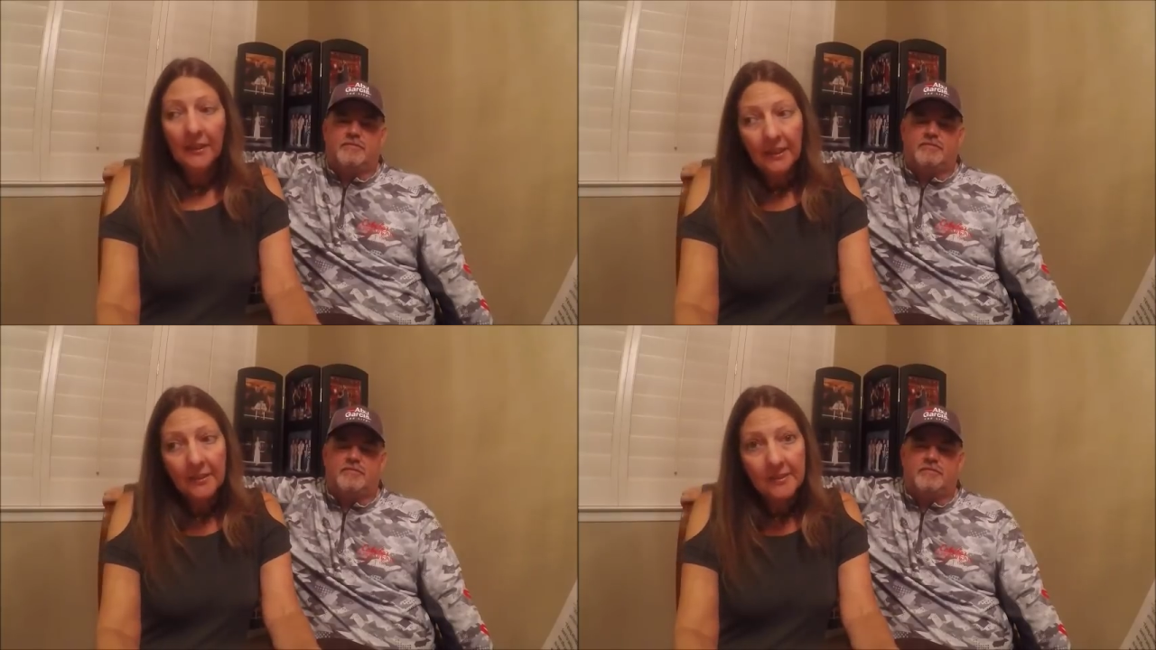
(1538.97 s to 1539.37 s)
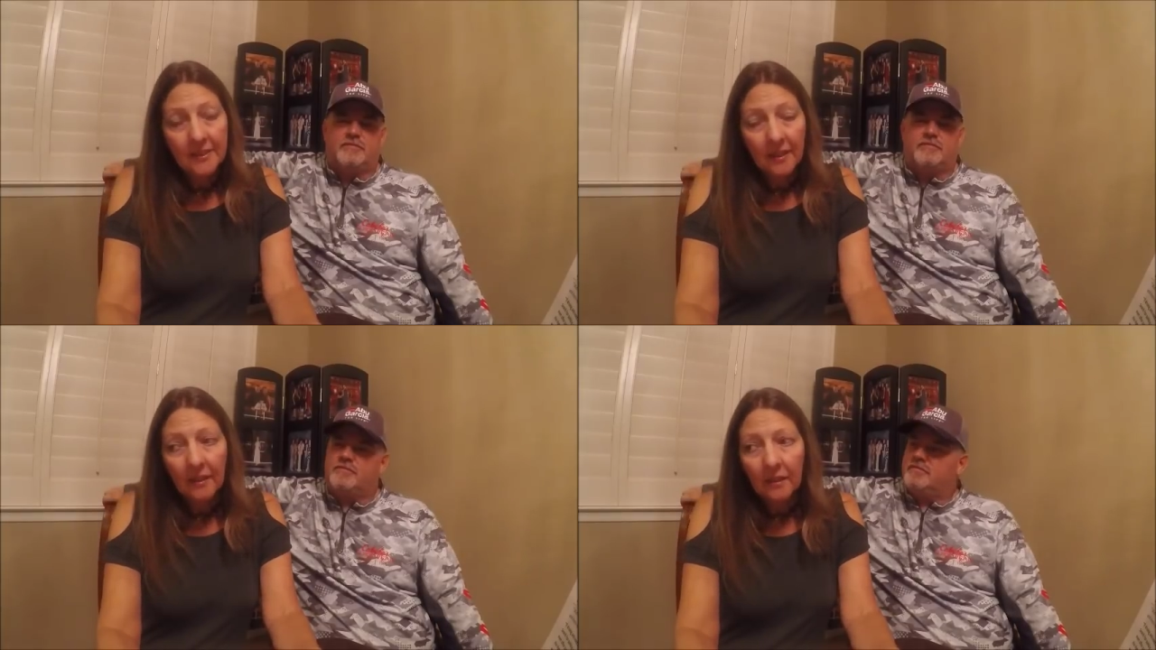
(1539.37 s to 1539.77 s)

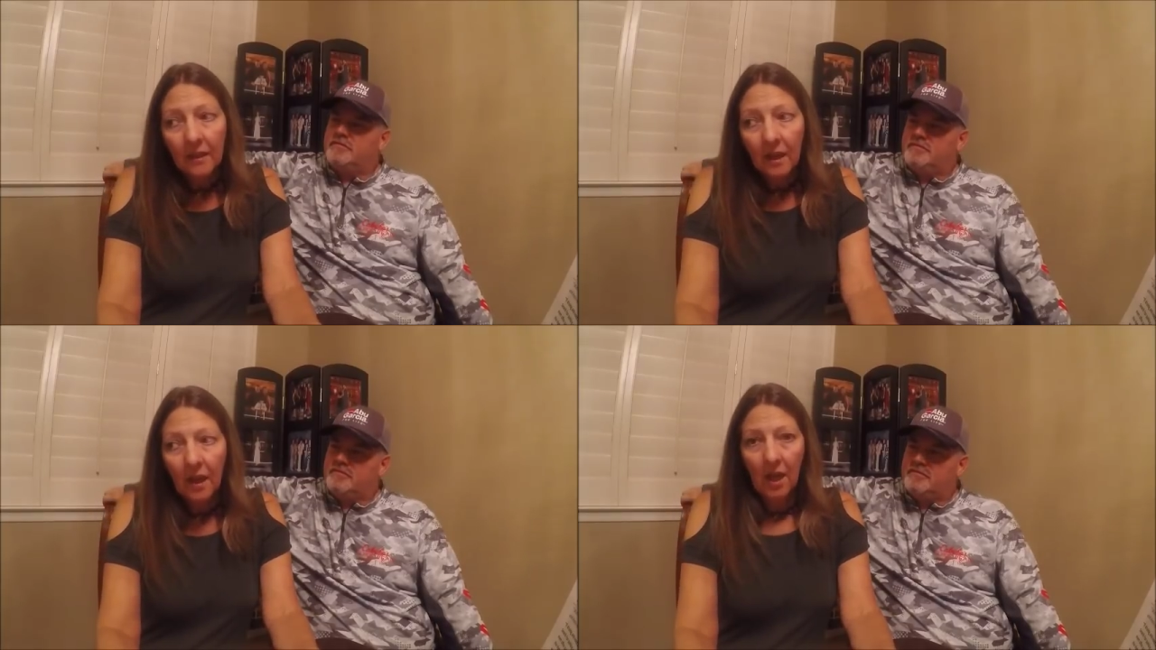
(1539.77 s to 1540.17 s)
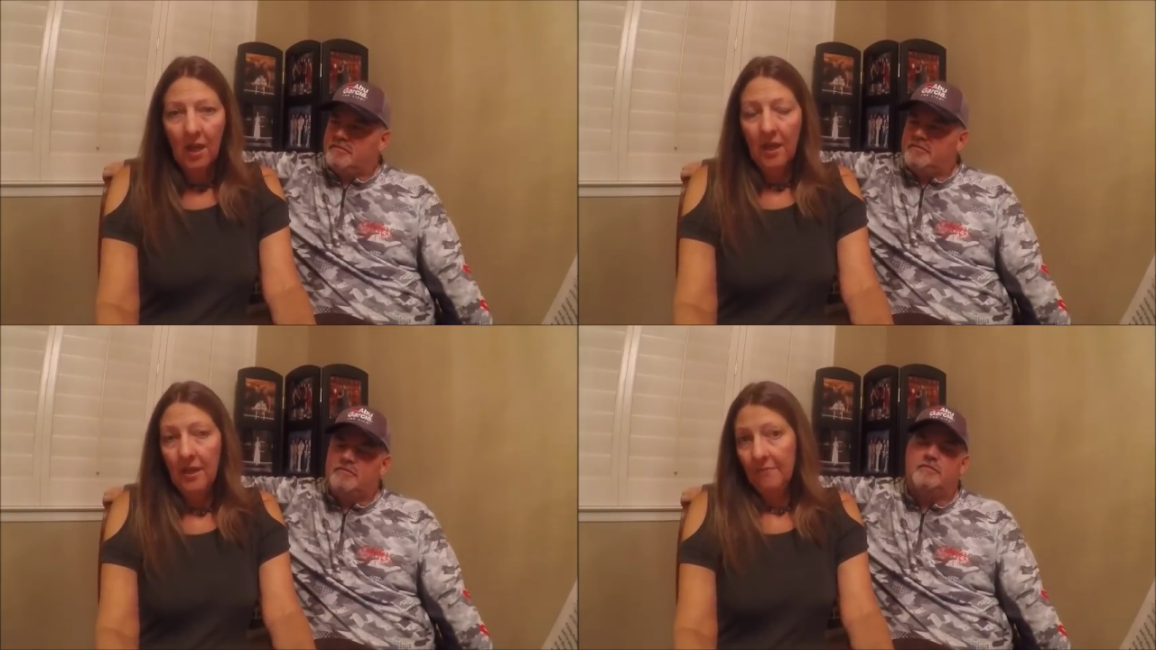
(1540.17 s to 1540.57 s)
Speaker 1: least,
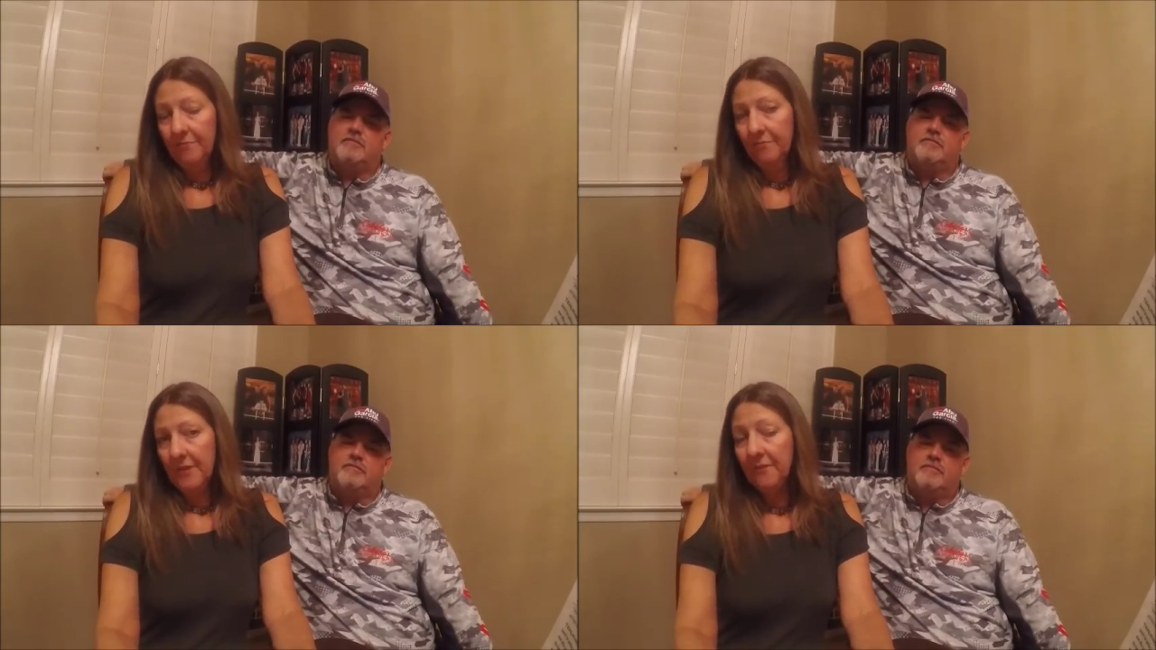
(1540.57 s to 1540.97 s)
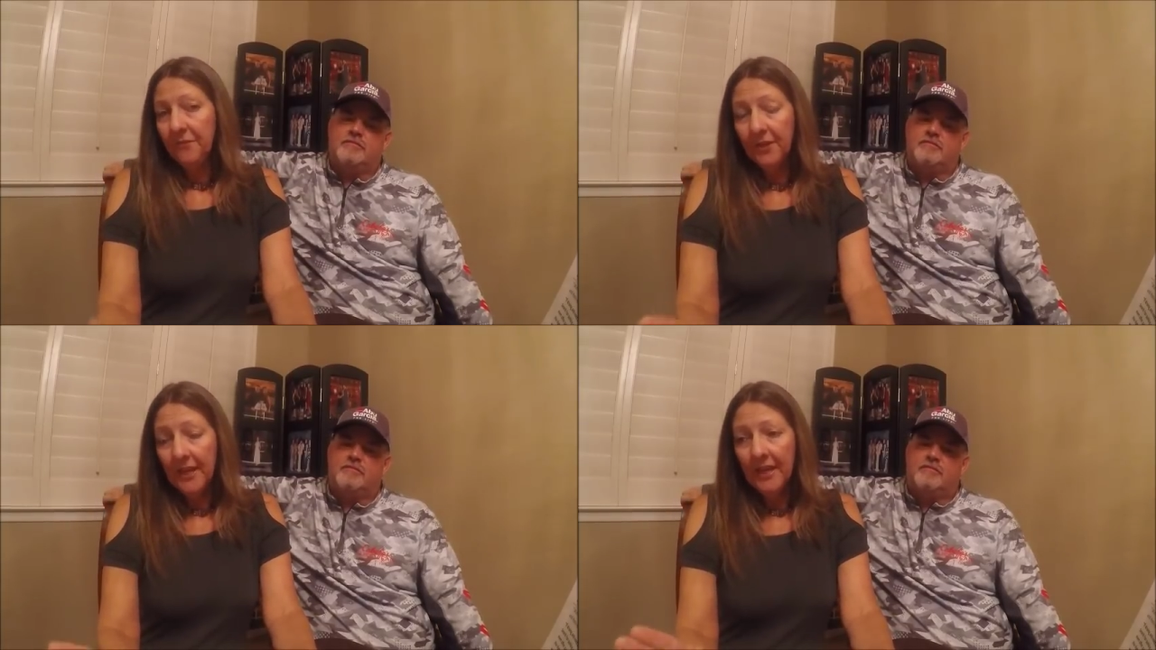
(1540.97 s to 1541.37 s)
if
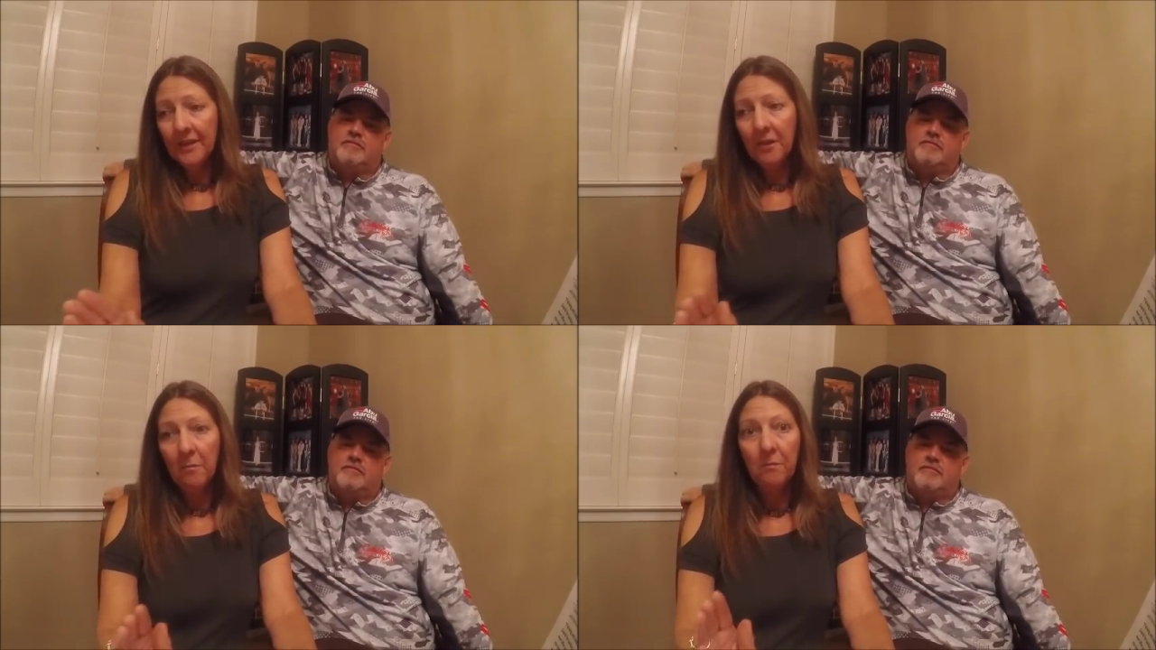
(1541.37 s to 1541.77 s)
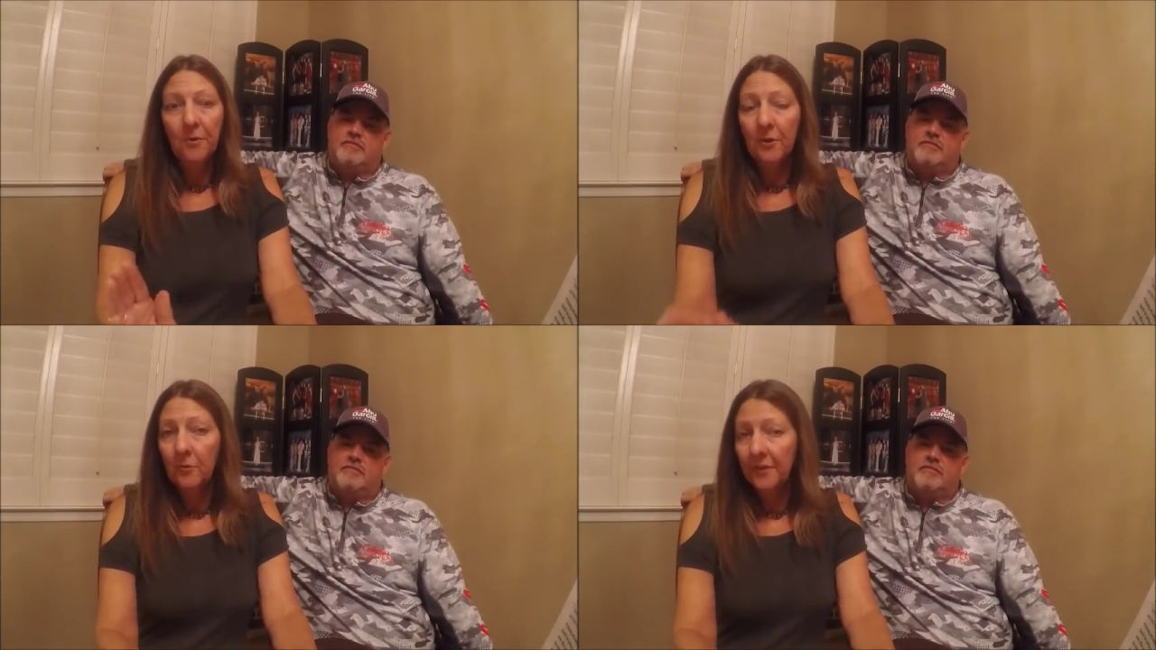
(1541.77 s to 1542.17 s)
you can,
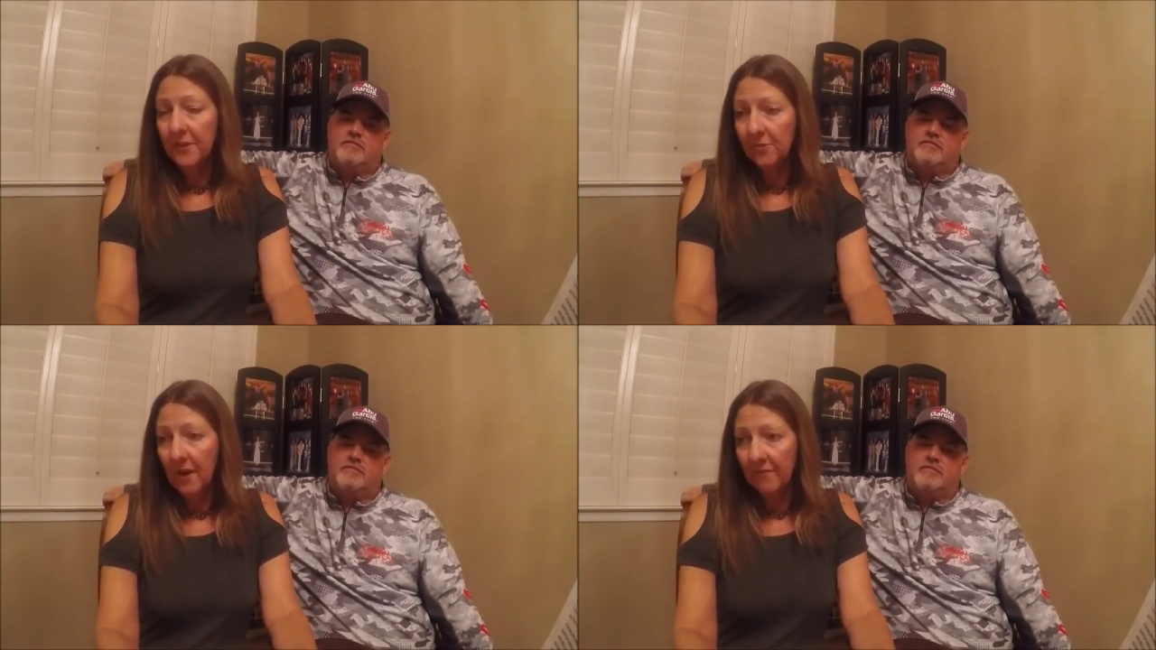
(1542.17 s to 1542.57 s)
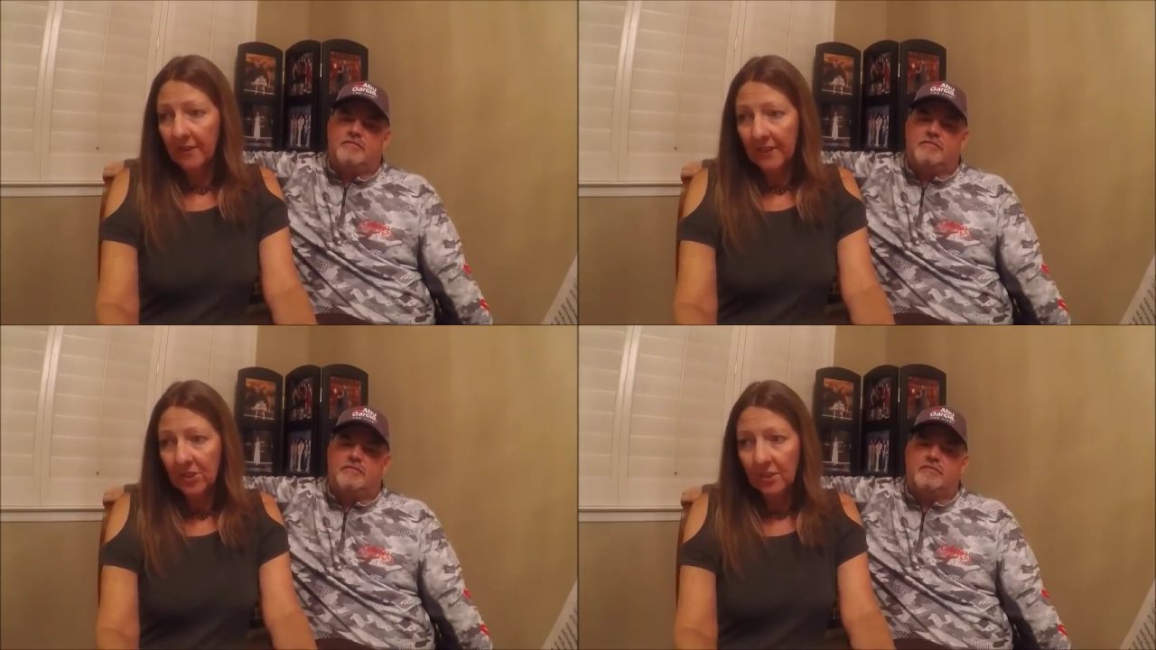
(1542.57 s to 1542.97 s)
book with a
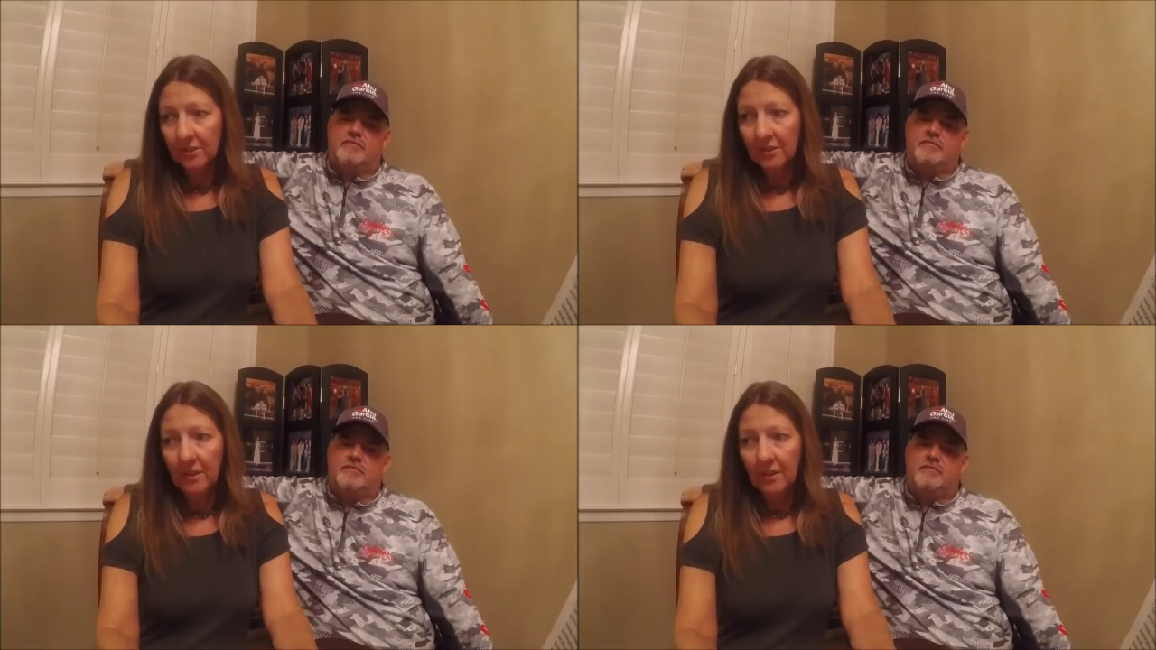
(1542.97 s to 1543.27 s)
travel agent.